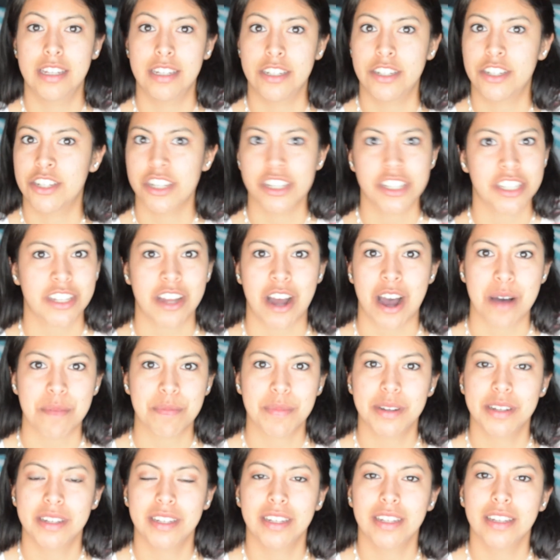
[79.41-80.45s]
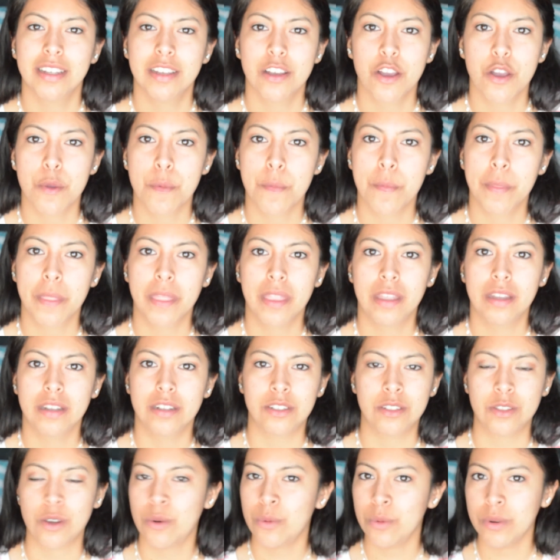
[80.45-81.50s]
Just stop.
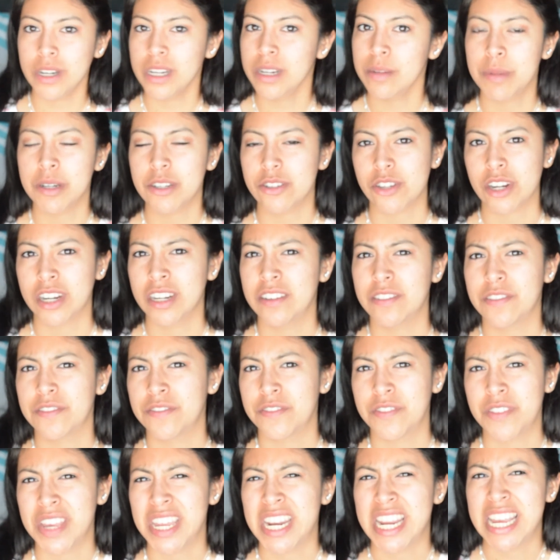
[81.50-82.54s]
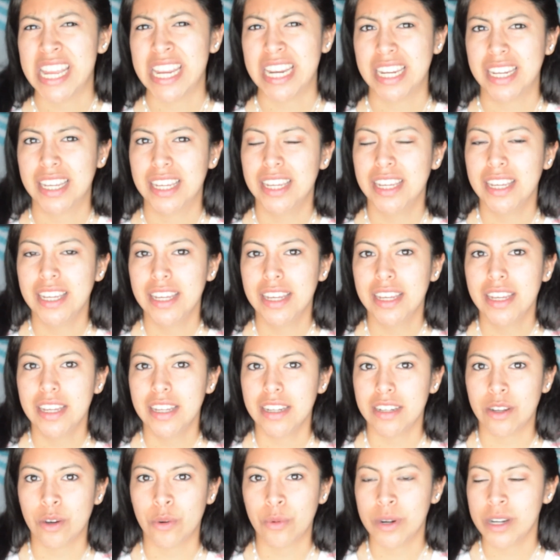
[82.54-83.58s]
Don't worry about trying to fit in.
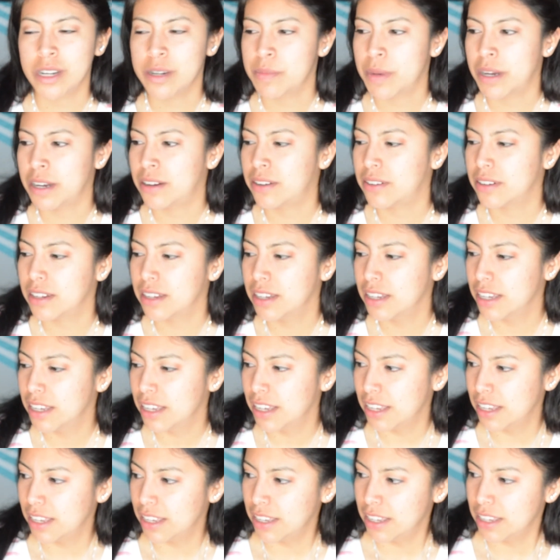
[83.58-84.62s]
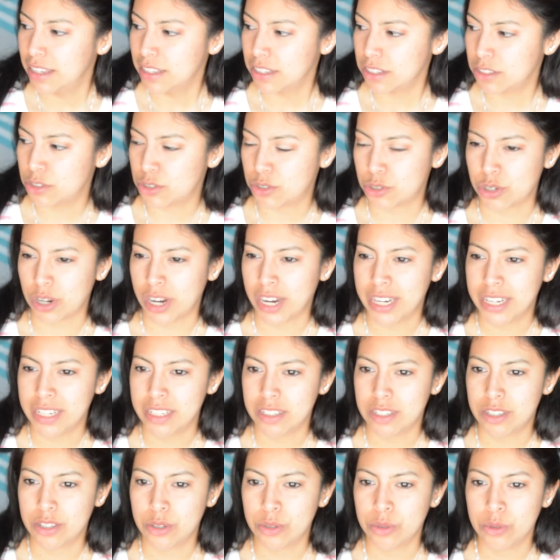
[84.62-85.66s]
Don't worry about
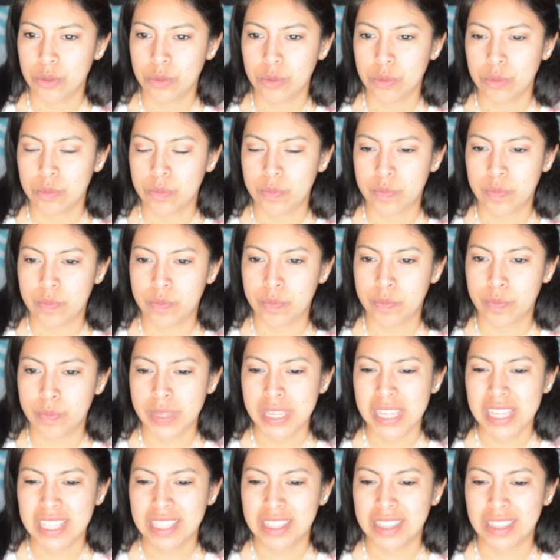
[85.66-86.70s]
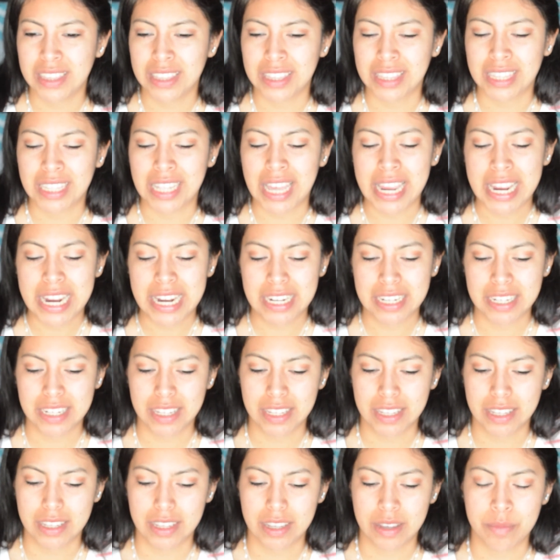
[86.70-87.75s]
trying to be liked.
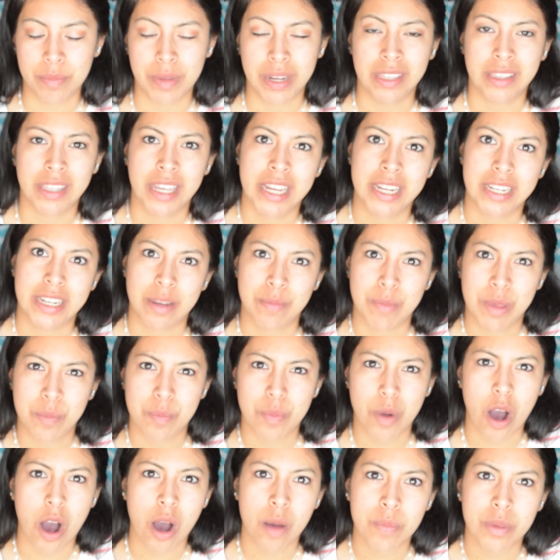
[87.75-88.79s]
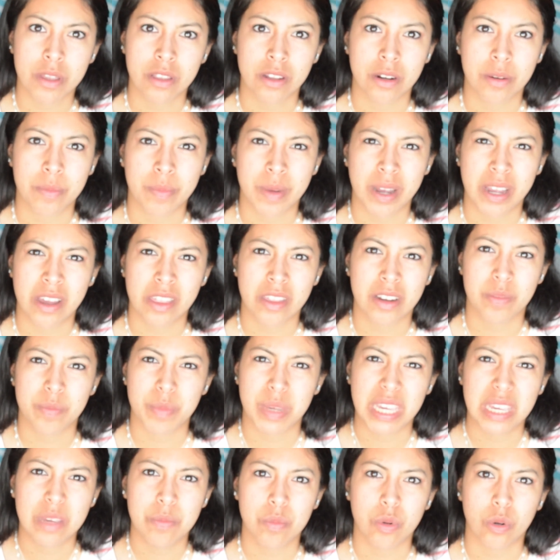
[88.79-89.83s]
And by liked, I mean popular by other
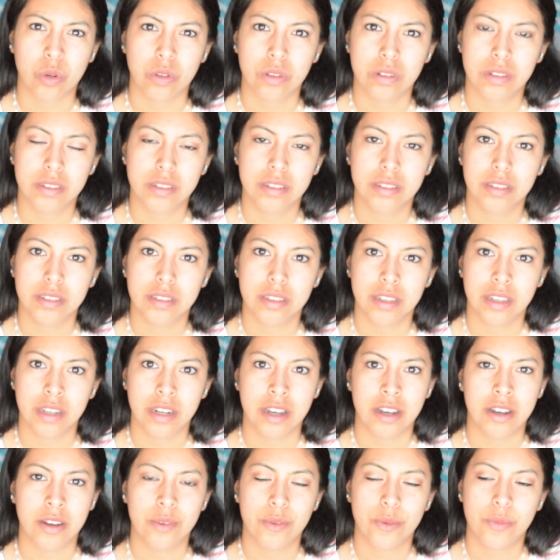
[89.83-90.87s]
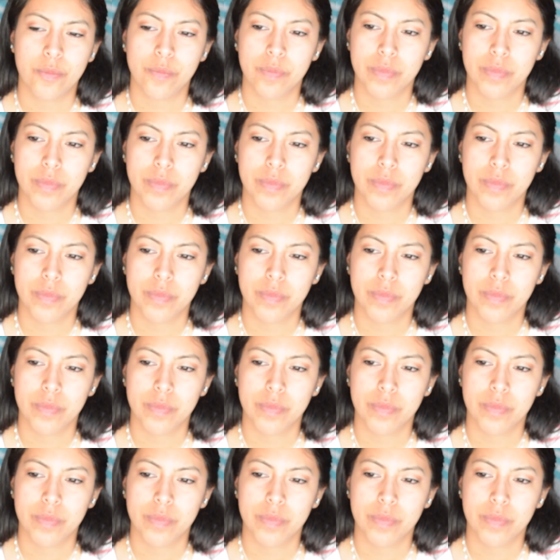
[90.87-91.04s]
people. You know?